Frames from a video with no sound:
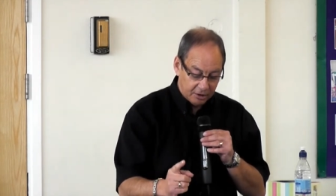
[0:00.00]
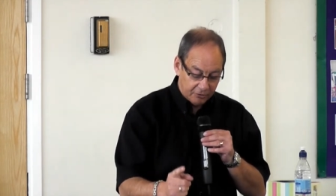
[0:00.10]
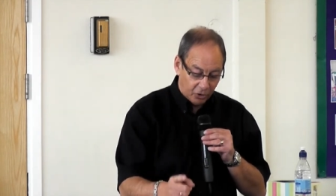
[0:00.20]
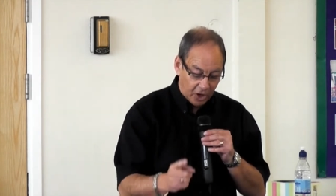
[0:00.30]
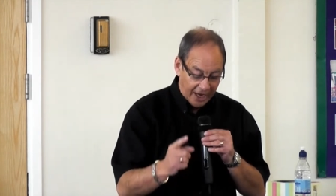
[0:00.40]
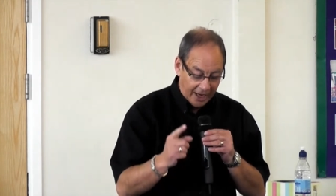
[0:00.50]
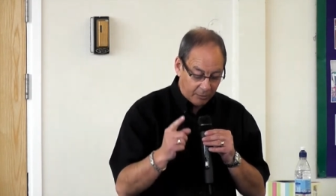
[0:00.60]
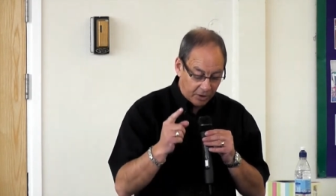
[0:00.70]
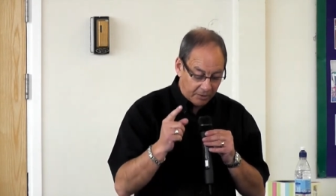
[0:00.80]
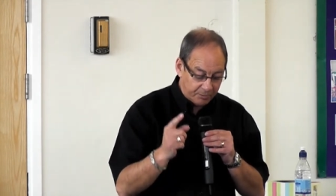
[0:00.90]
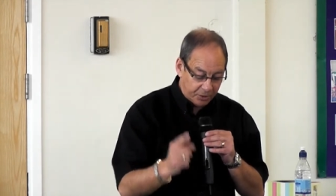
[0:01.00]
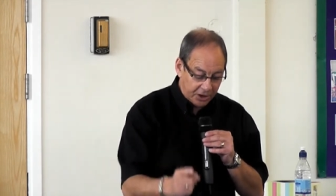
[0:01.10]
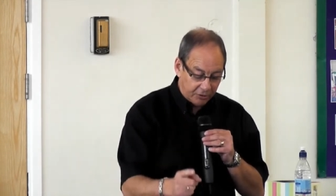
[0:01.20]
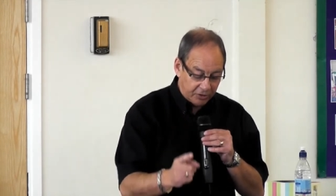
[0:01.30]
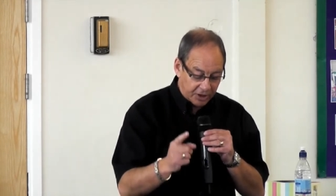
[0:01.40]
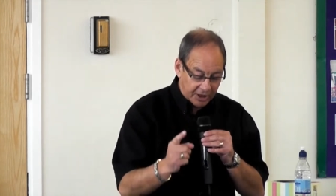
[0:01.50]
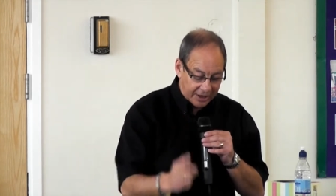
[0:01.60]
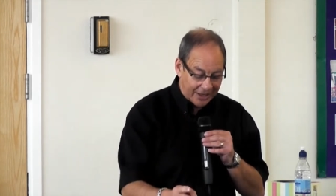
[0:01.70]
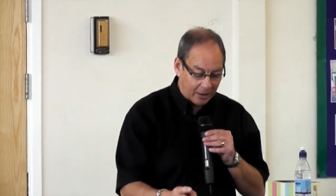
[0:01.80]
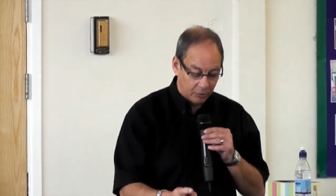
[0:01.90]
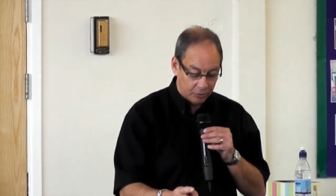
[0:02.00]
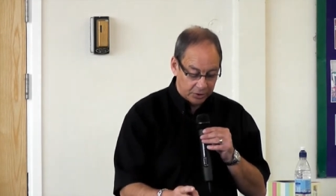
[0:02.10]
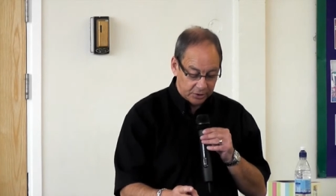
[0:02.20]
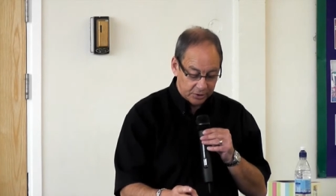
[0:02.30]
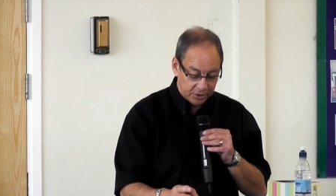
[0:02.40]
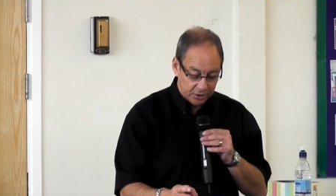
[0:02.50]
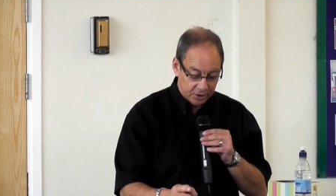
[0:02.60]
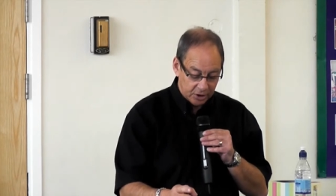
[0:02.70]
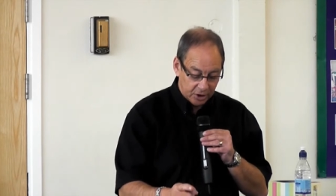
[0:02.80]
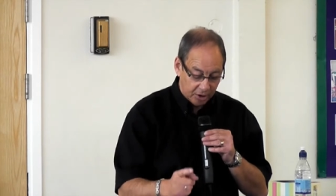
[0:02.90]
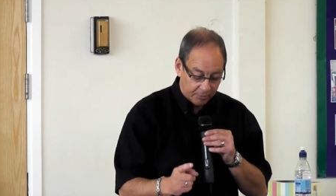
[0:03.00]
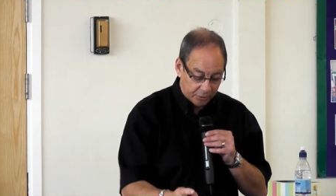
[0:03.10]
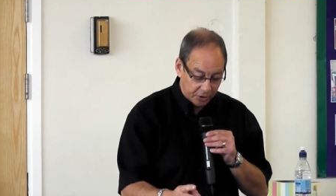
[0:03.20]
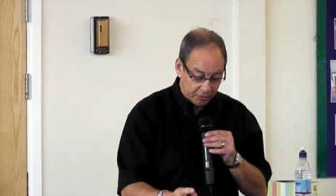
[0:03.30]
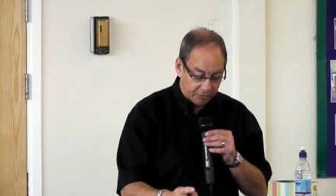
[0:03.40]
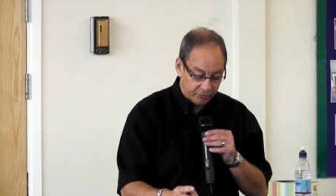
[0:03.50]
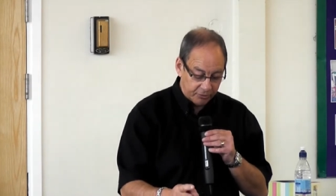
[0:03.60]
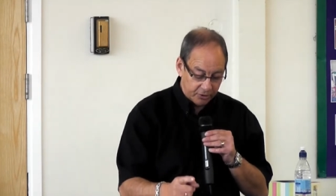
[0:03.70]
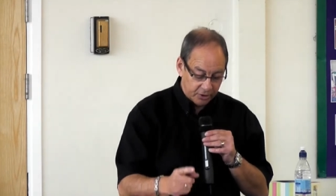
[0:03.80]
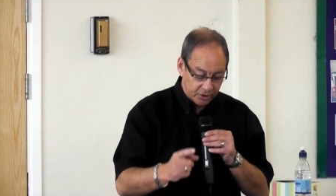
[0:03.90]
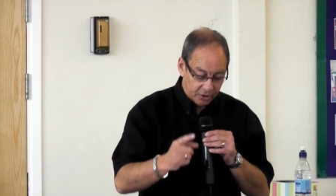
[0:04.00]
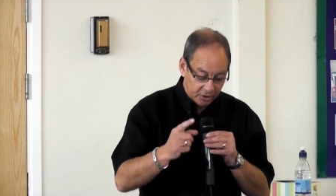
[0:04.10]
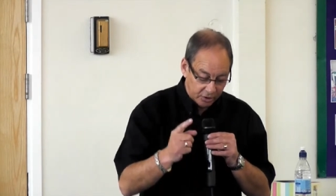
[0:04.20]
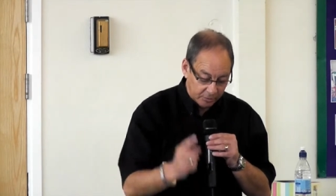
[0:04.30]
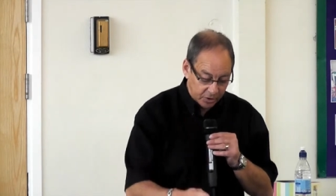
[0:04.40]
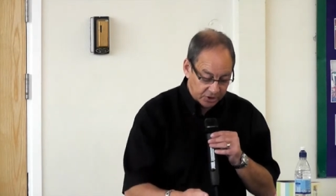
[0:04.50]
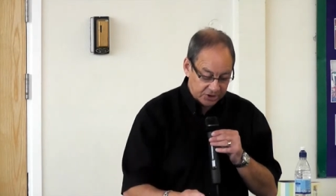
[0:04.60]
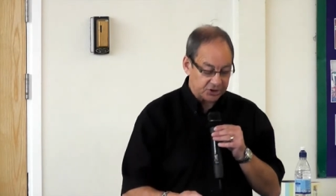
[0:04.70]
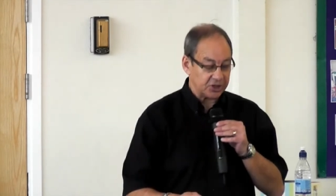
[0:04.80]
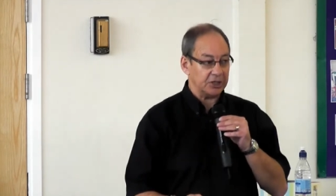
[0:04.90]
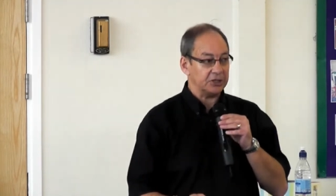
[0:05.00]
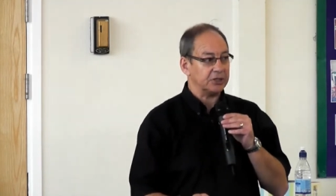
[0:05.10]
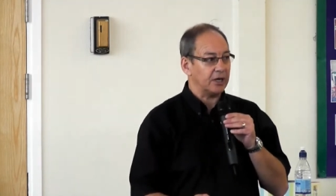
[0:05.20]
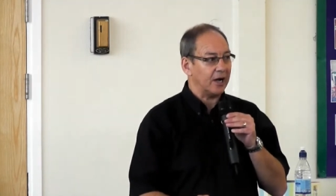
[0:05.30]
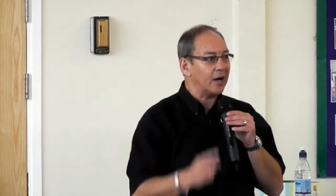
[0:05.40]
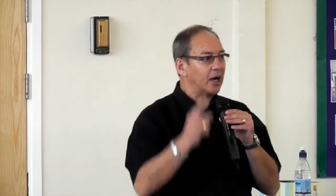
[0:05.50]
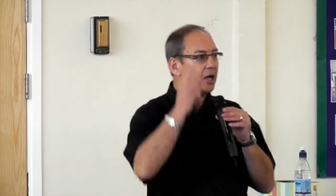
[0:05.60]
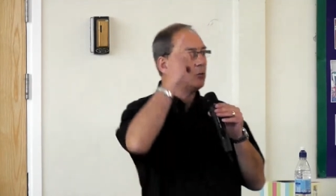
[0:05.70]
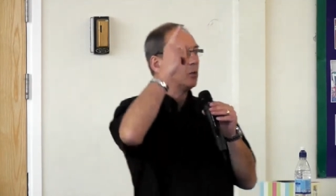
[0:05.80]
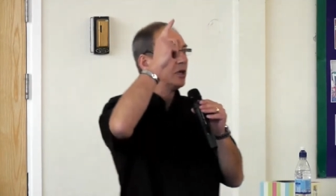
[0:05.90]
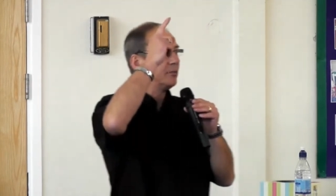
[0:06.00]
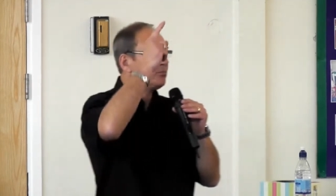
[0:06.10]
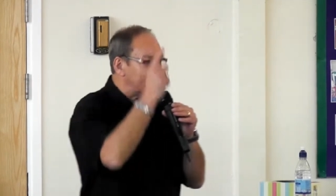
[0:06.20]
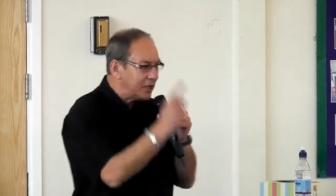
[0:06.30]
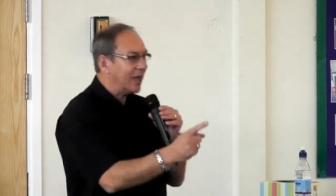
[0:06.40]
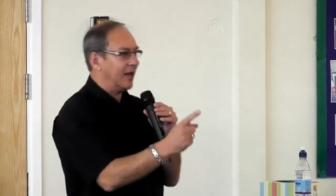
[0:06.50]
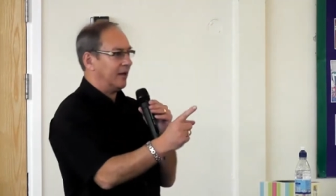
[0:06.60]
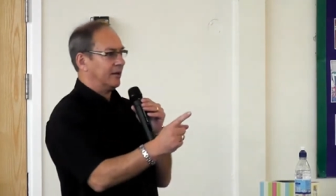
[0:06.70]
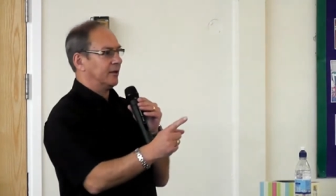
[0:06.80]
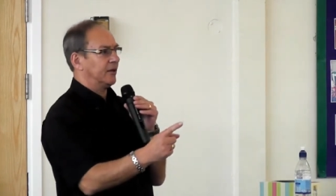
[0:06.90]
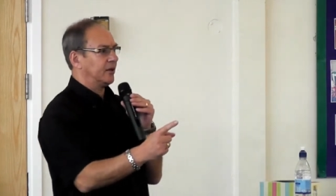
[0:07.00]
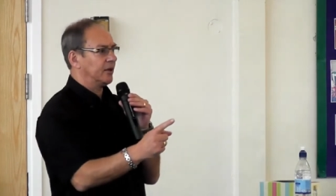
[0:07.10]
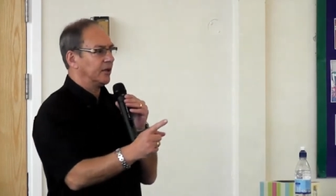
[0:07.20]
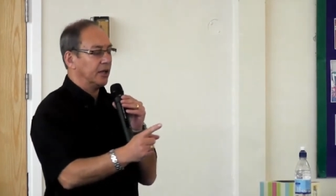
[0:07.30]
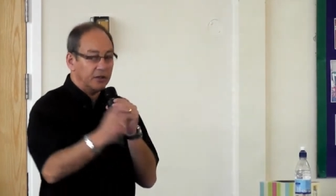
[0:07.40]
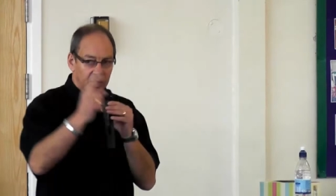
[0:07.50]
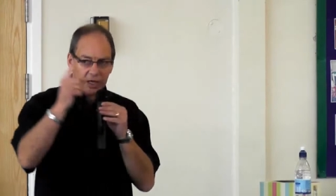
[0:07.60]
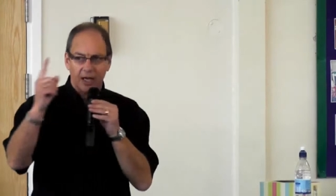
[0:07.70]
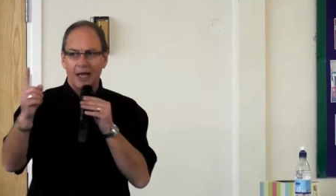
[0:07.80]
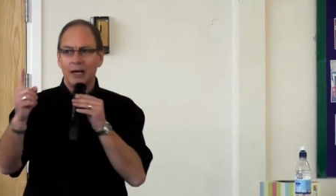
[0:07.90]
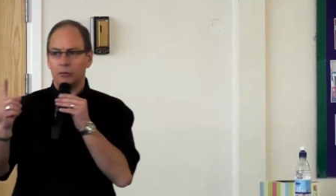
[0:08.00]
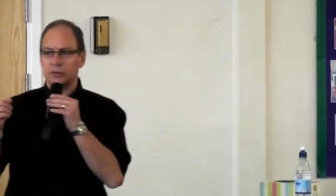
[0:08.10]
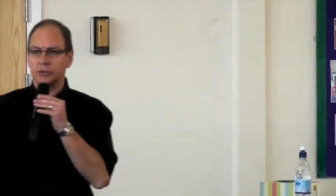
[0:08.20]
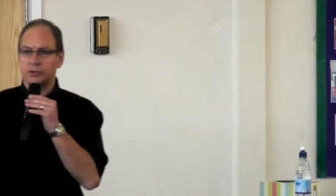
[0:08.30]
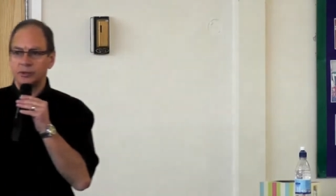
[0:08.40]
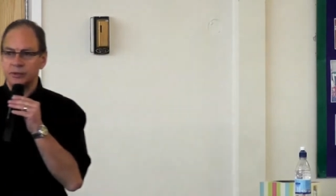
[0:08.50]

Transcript: For I will appear in the cloud above the mercy seat. I will appear in the cloud,